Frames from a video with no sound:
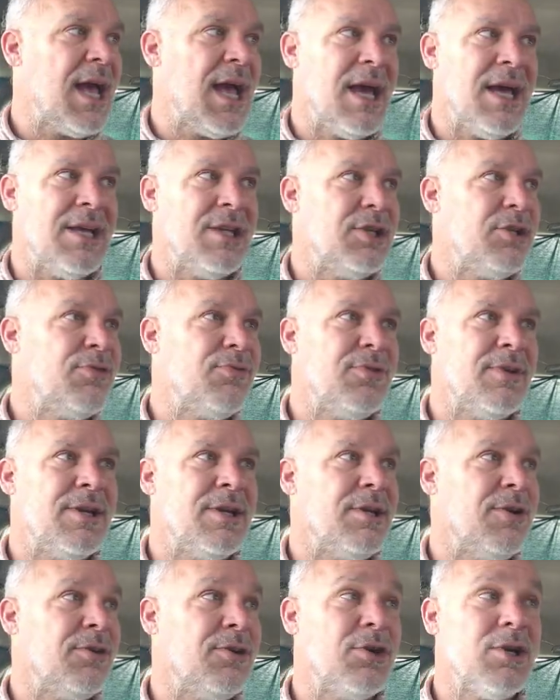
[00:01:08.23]
and
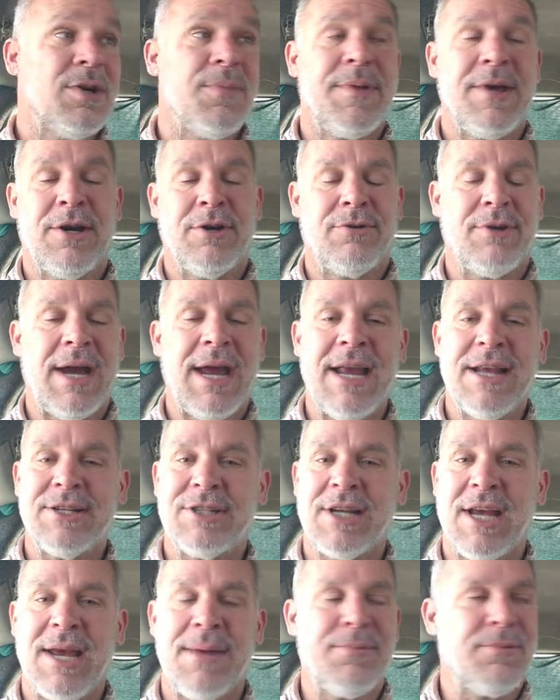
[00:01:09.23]
you know, you could be in great
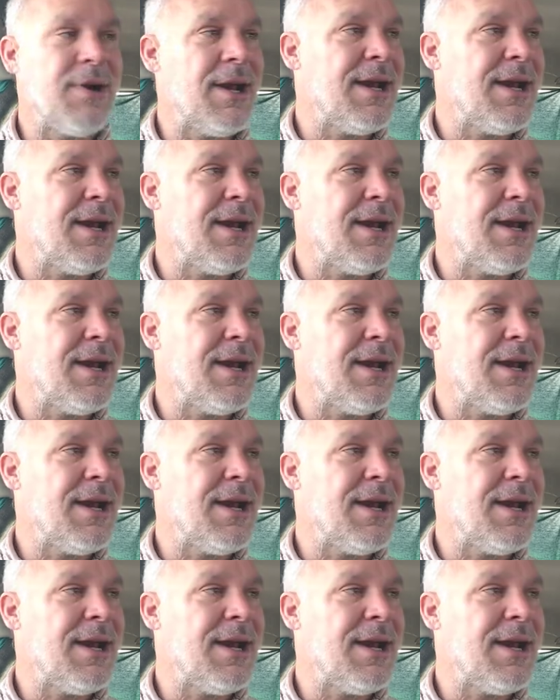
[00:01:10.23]
shape,